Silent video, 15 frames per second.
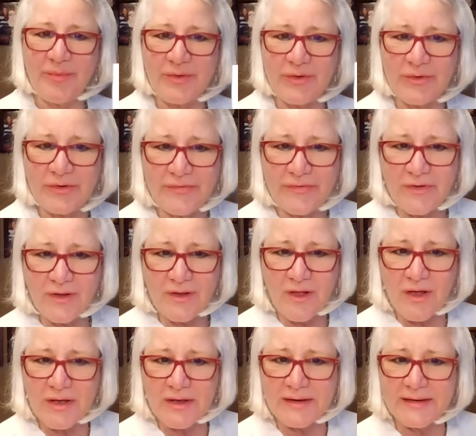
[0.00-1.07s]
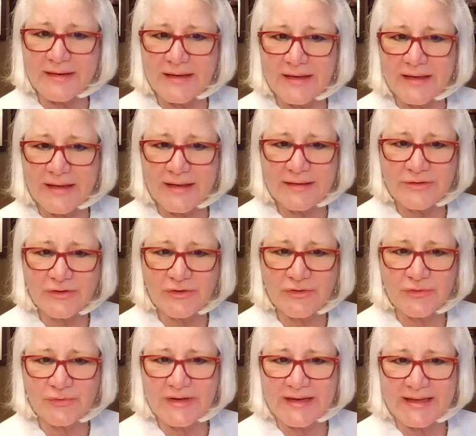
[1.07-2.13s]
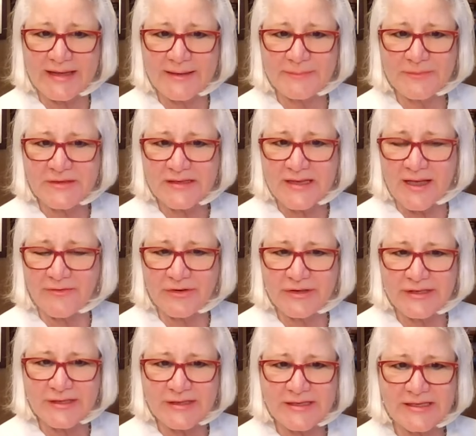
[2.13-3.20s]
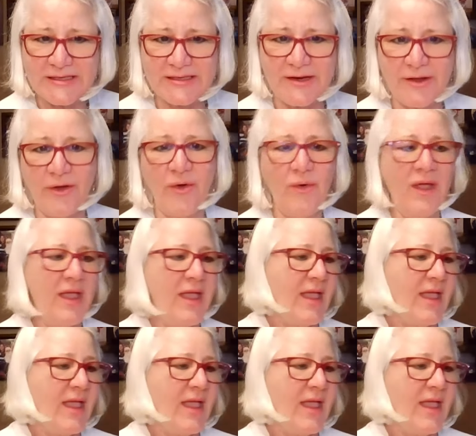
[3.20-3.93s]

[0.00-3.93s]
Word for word: beautiful, on tree limbs covered in snow.